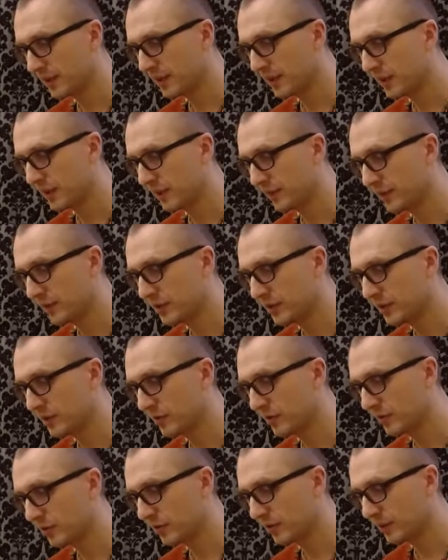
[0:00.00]
Ravindra
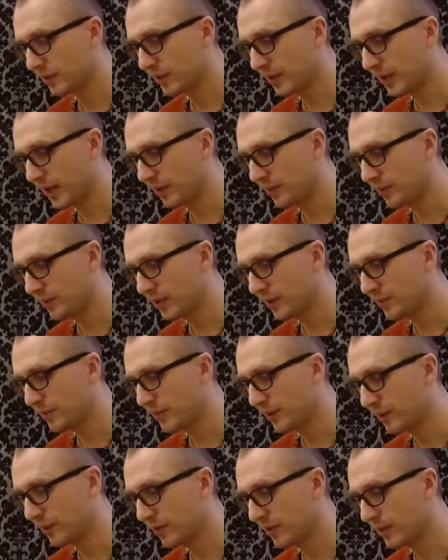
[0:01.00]
Swarup had become
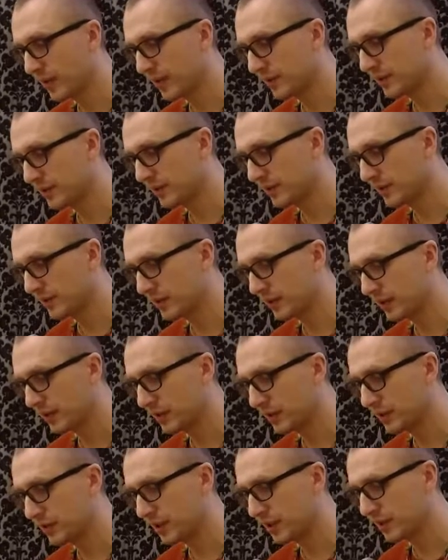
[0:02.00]
temple president
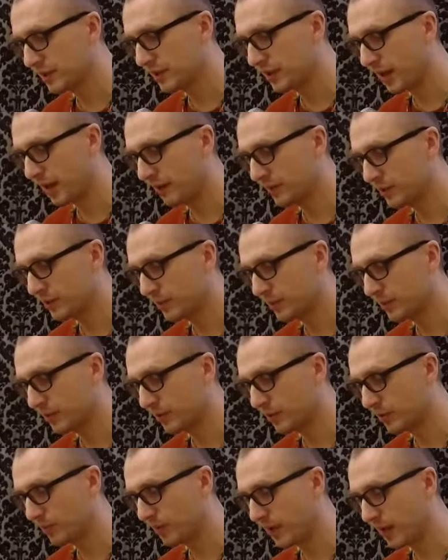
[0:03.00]
just after
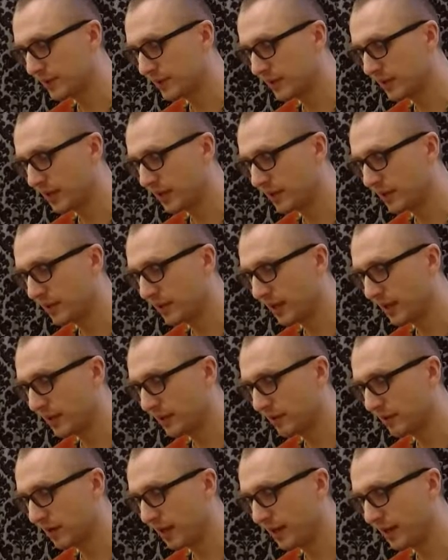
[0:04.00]
Prabhupada's letter had
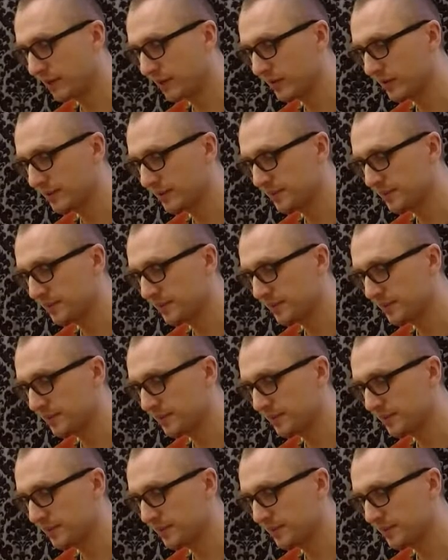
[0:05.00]
arrived,